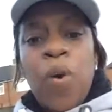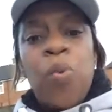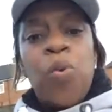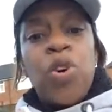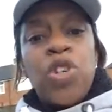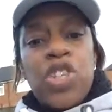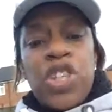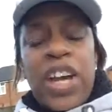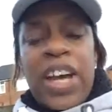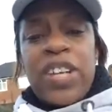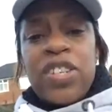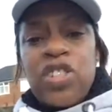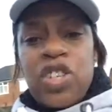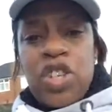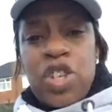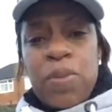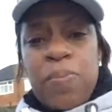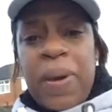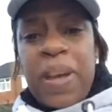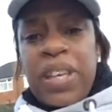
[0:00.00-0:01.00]
What change
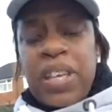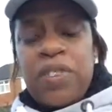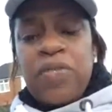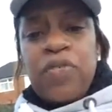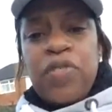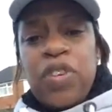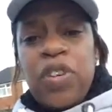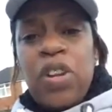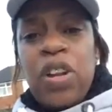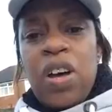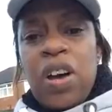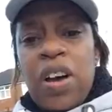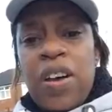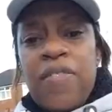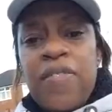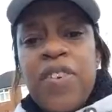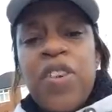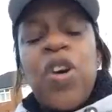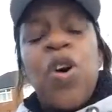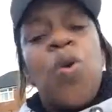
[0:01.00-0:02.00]
are you making for your
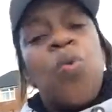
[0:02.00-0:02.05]
life?